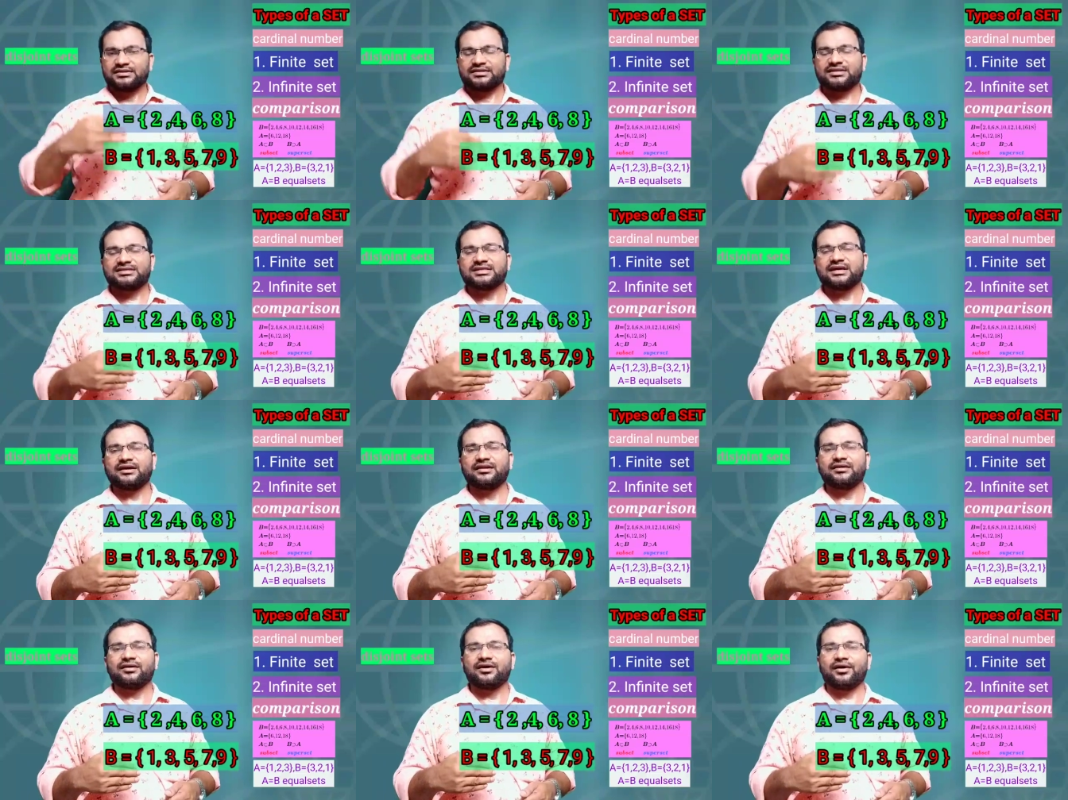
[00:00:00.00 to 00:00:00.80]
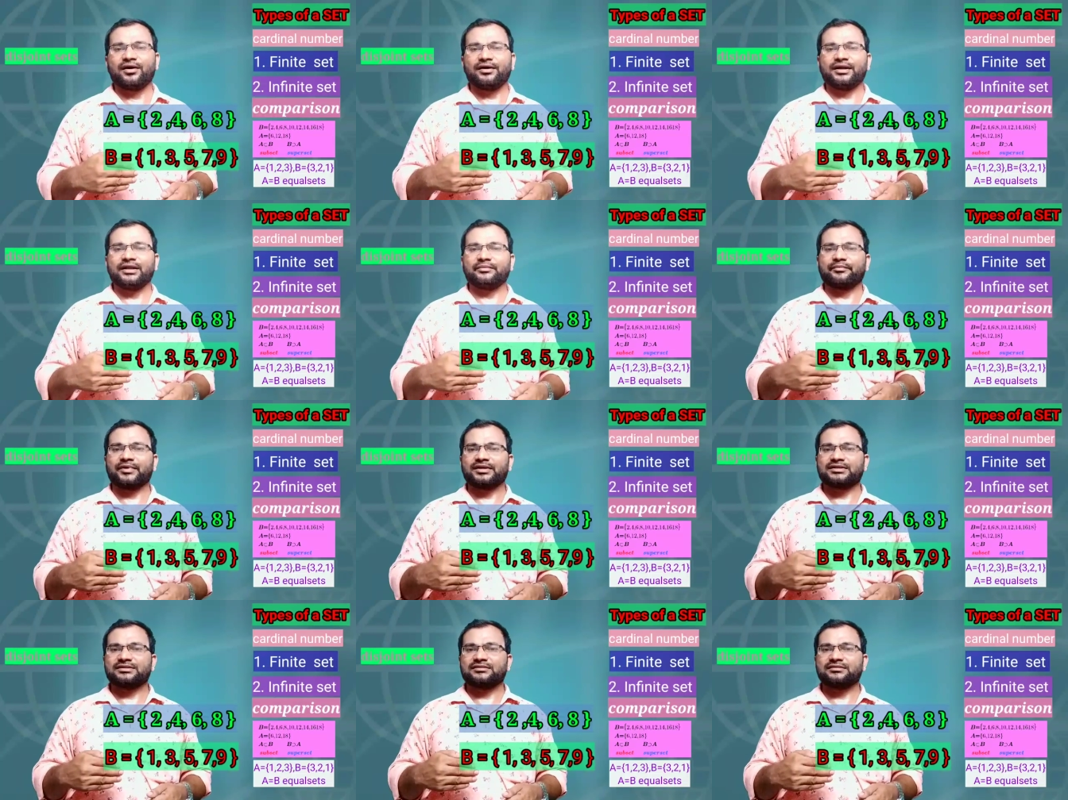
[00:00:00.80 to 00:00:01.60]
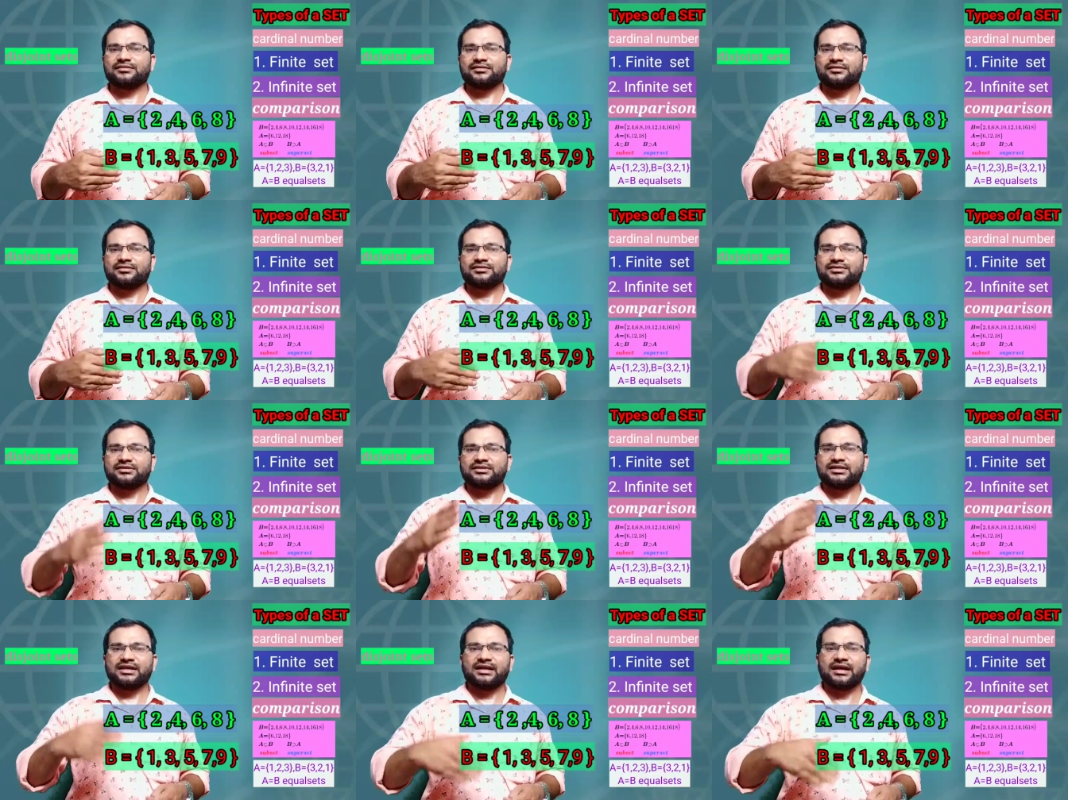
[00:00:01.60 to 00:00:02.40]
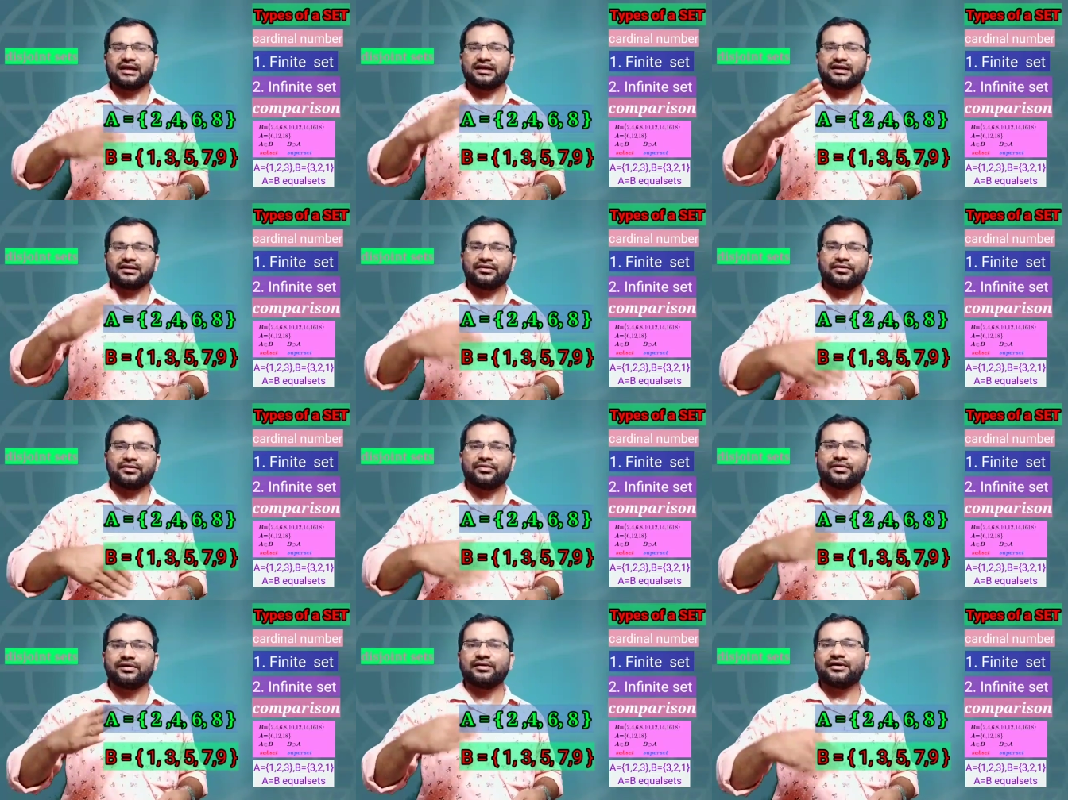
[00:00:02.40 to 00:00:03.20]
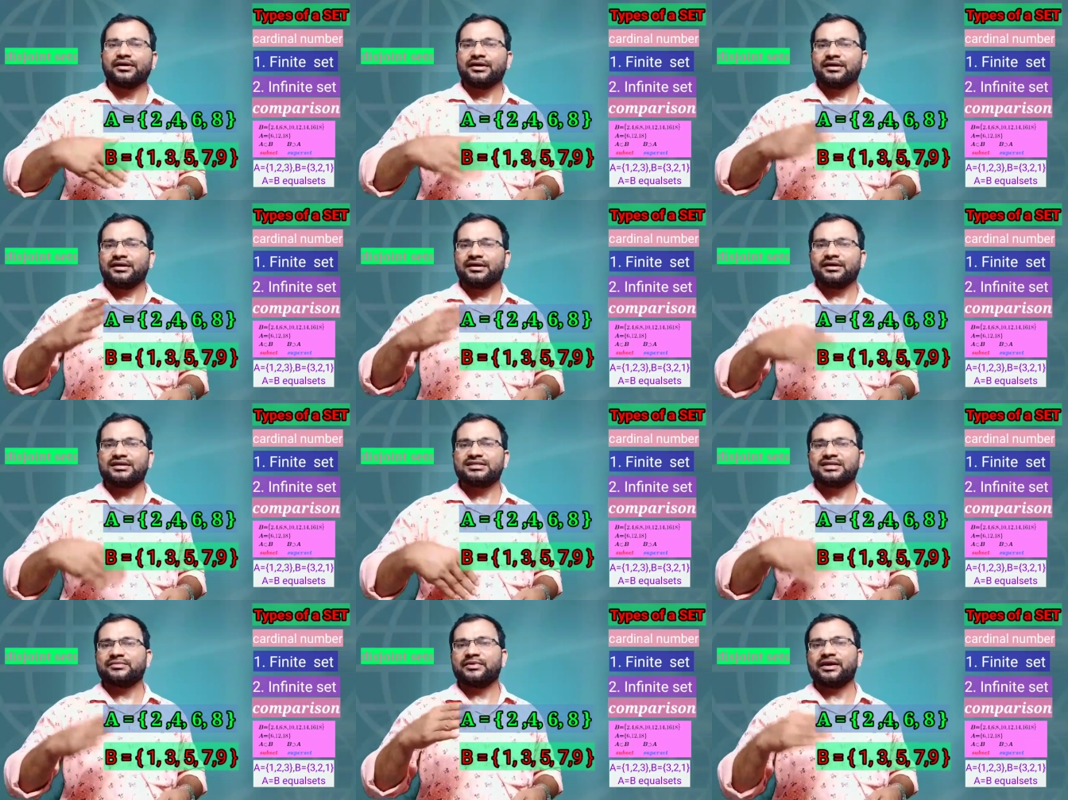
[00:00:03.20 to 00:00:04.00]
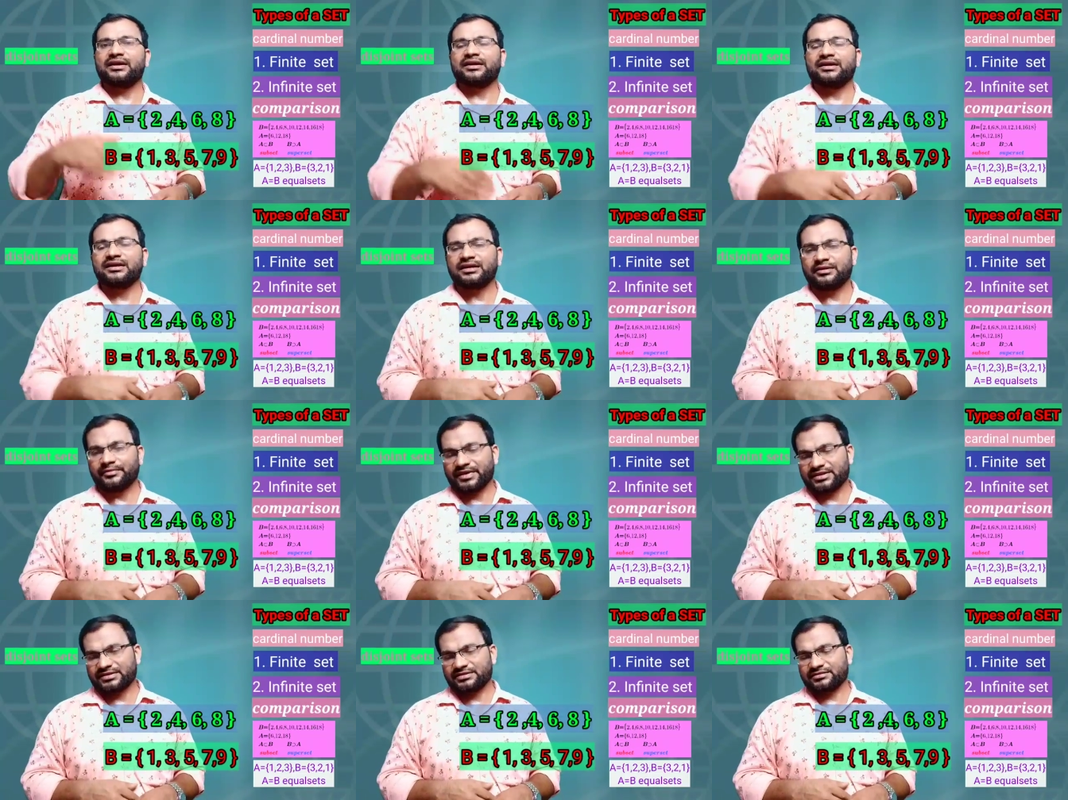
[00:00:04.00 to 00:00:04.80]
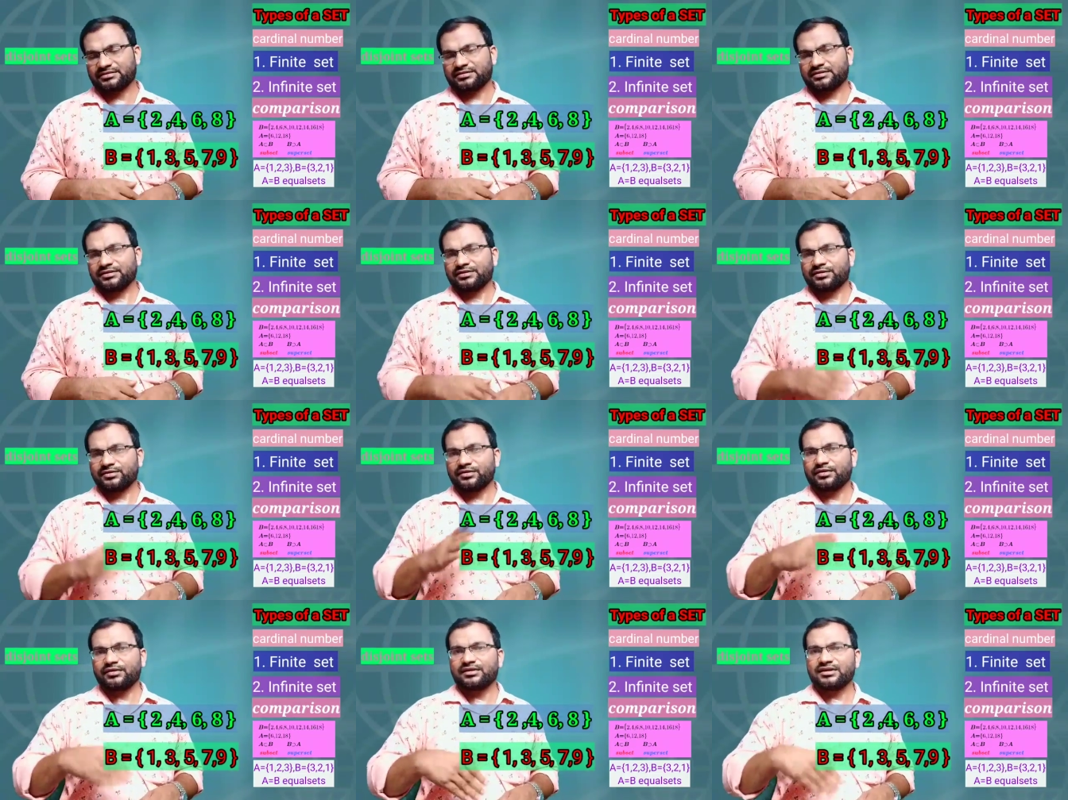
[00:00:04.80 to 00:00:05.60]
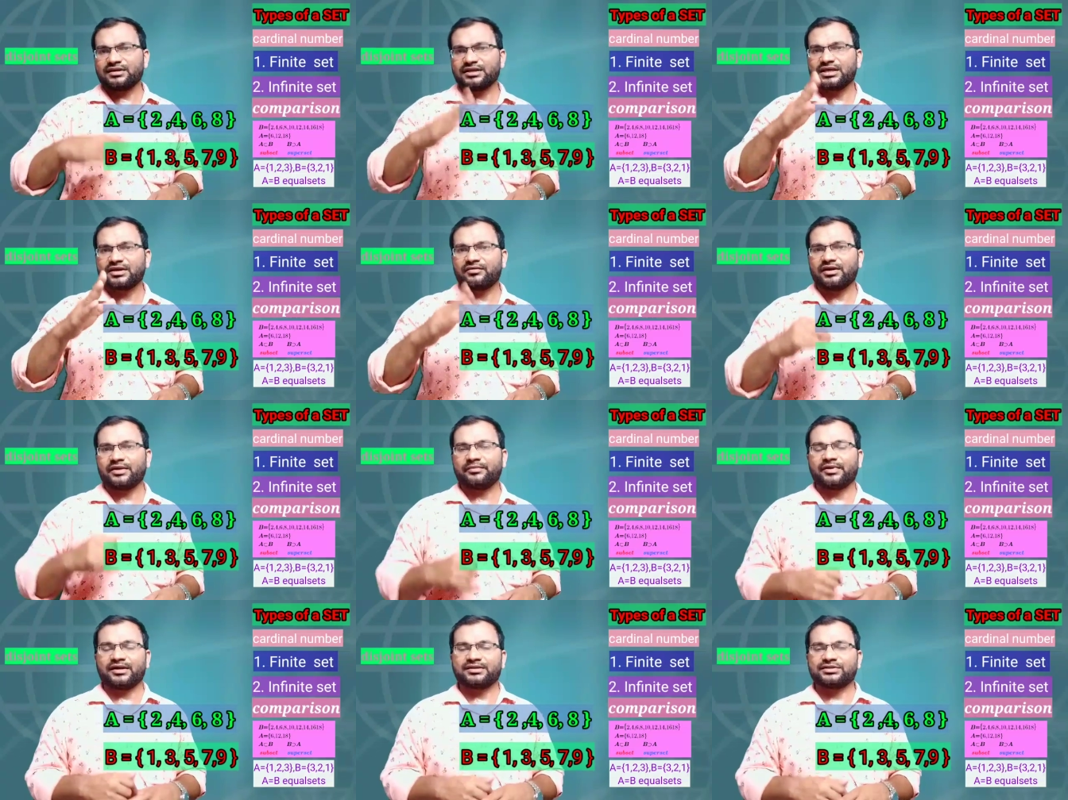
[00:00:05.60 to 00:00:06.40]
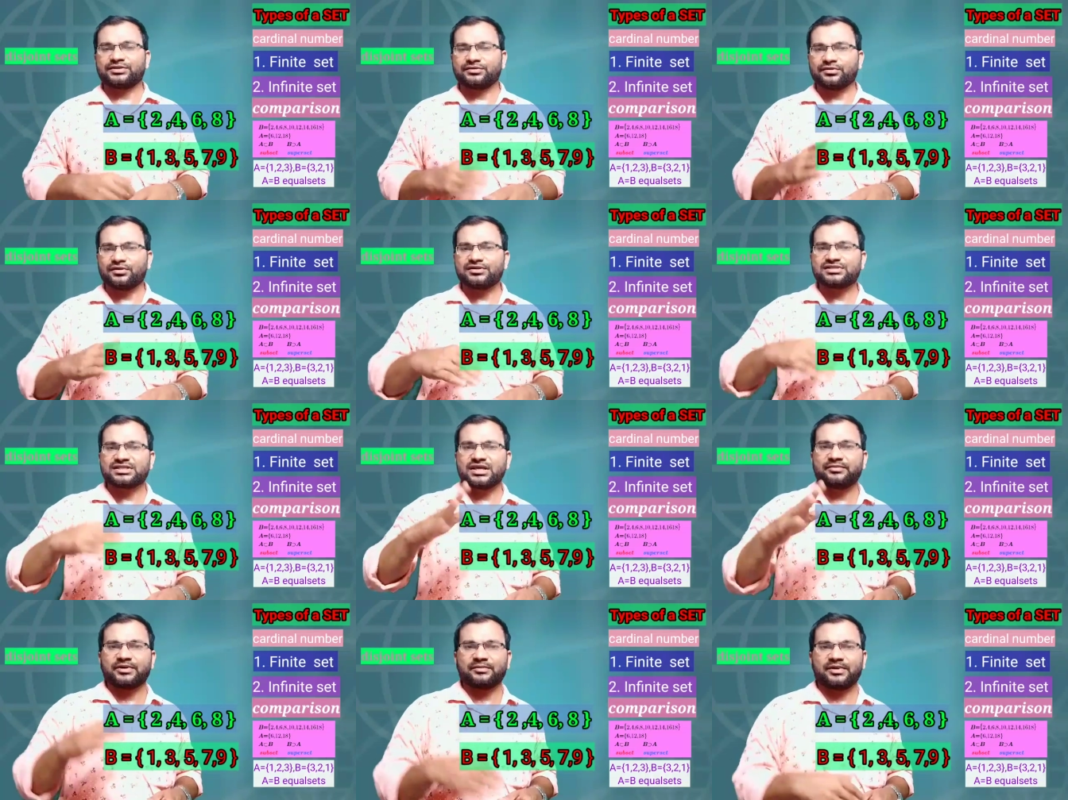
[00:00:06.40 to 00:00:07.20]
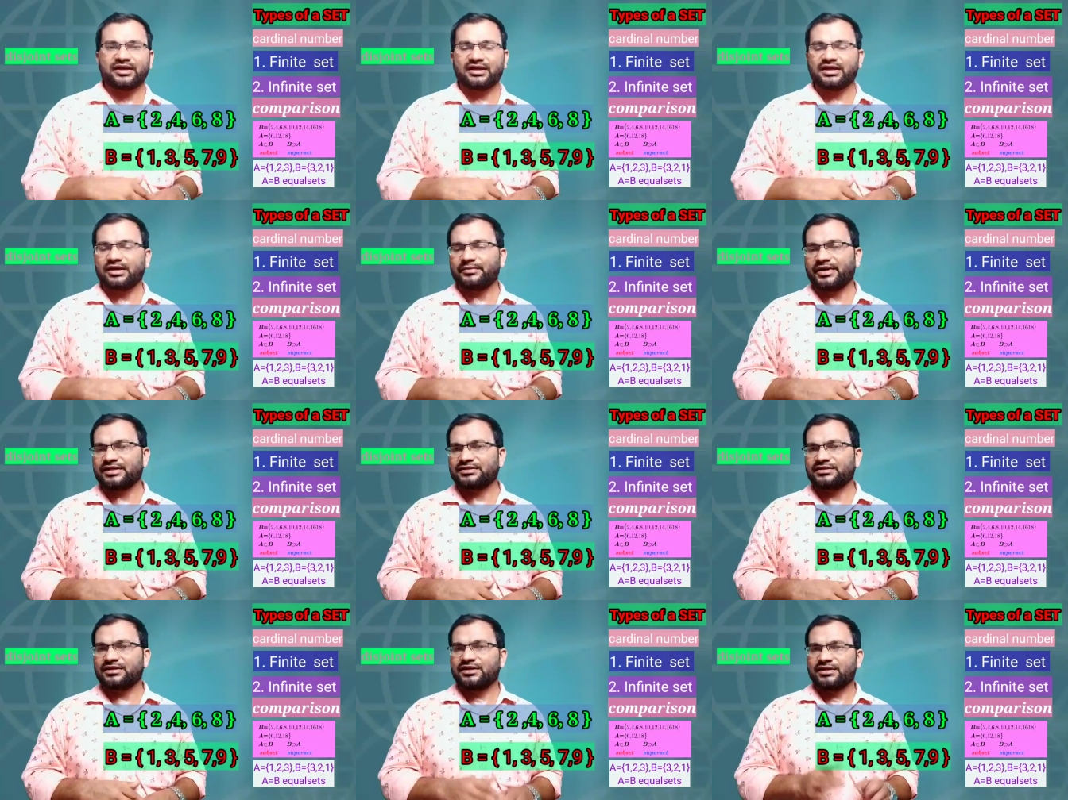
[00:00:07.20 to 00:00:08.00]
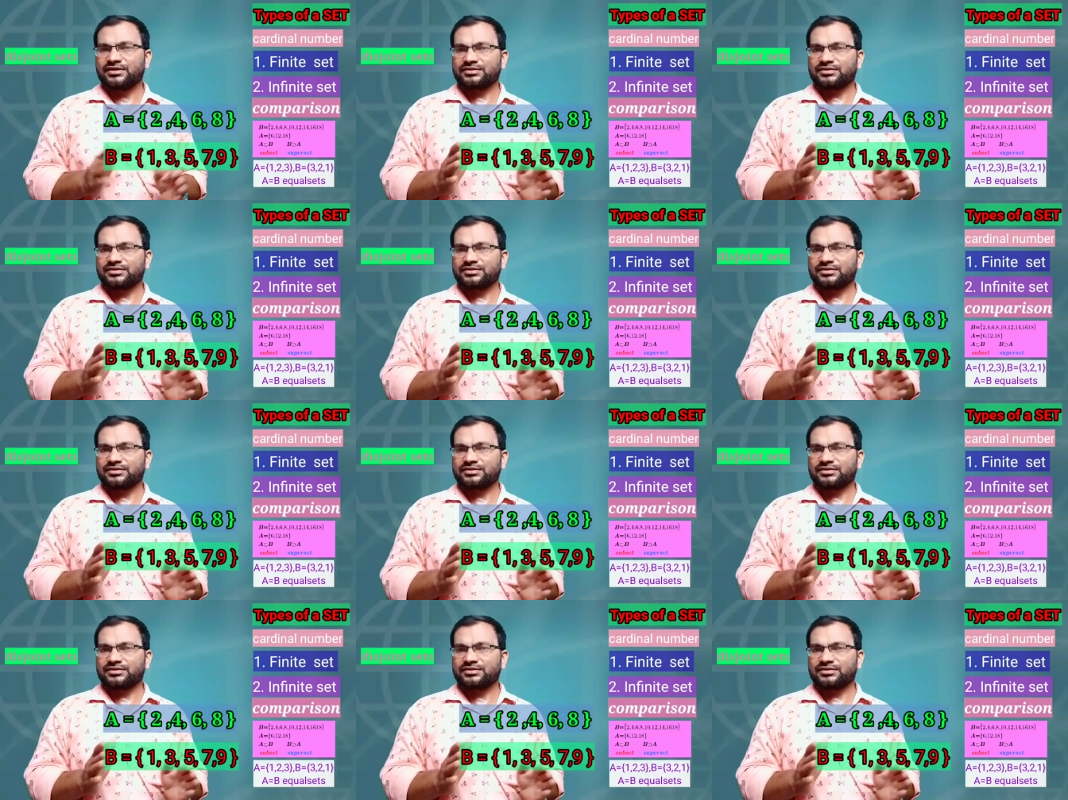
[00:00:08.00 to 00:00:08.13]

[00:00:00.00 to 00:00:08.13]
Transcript: These are odd numbers. So there are no any similarity elements, no equal elements, no same elements.